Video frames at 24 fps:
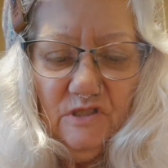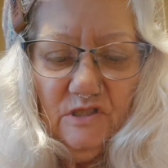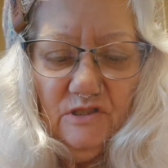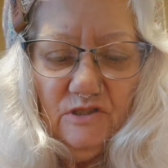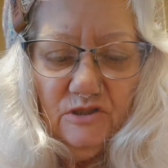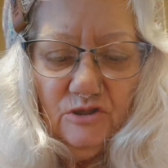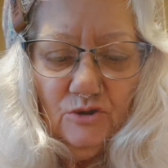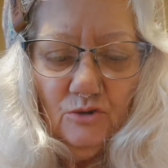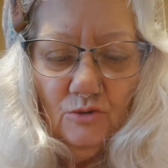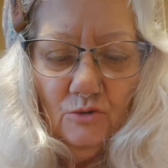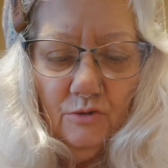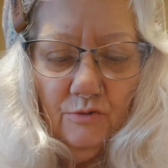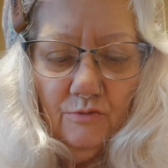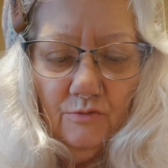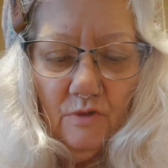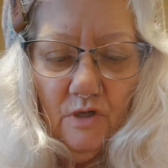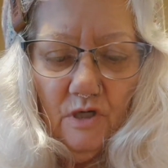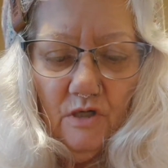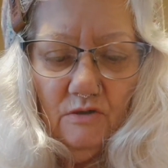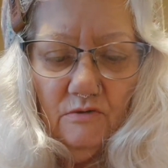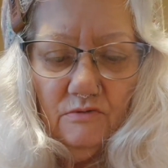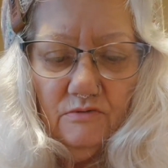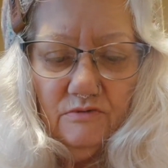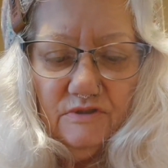short
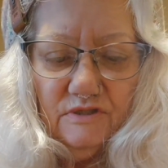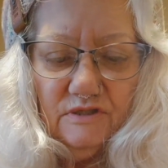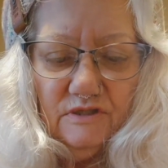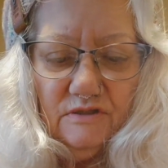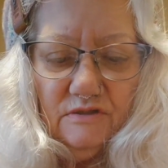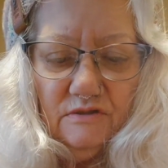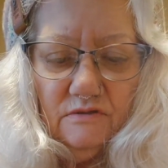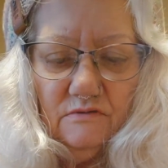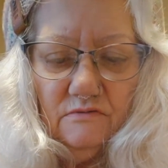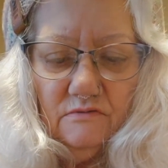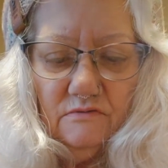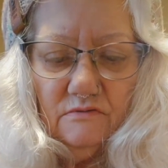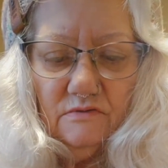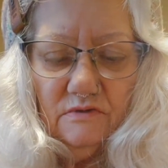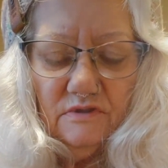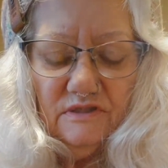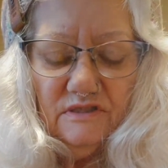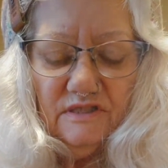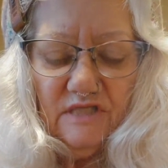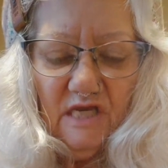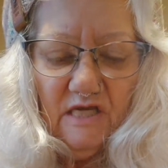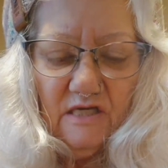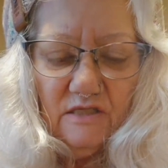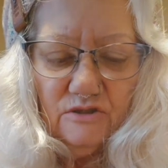rows
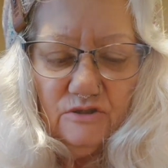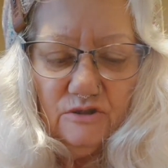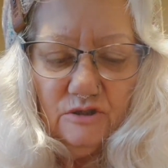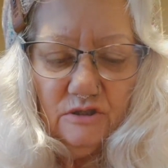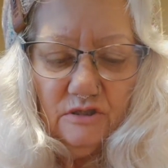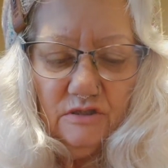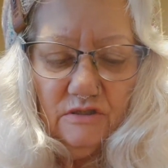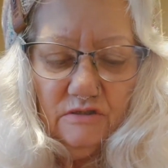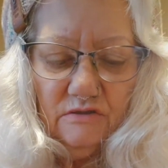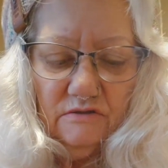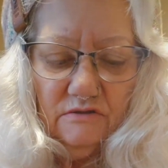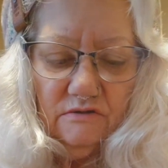section.